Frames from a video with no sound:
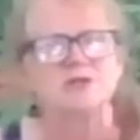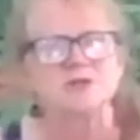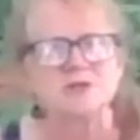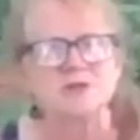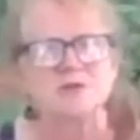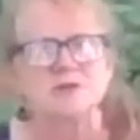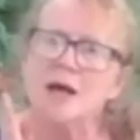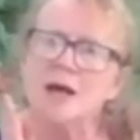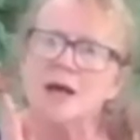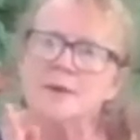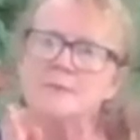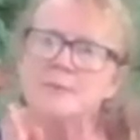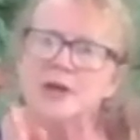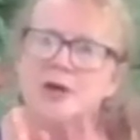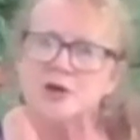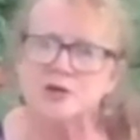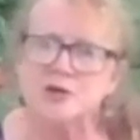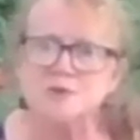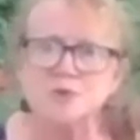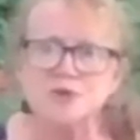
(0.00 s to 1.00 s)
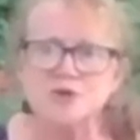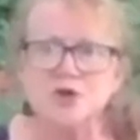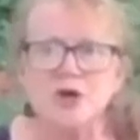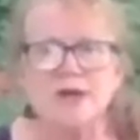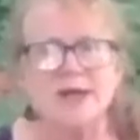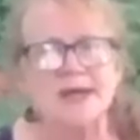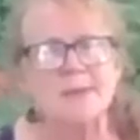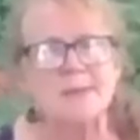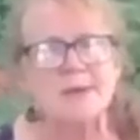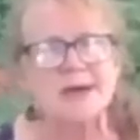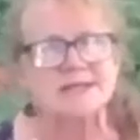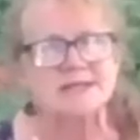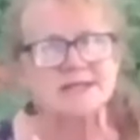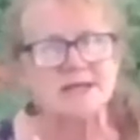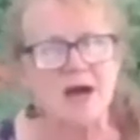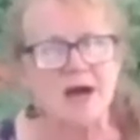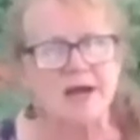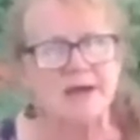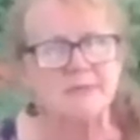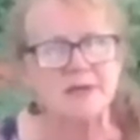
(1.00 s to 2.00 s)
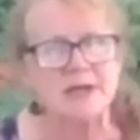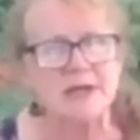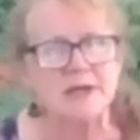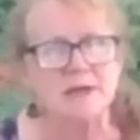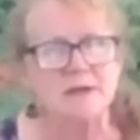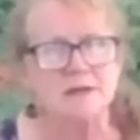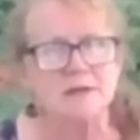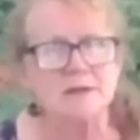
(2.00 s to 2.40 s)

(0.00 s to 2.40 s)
sooner. Because we're talking about timing,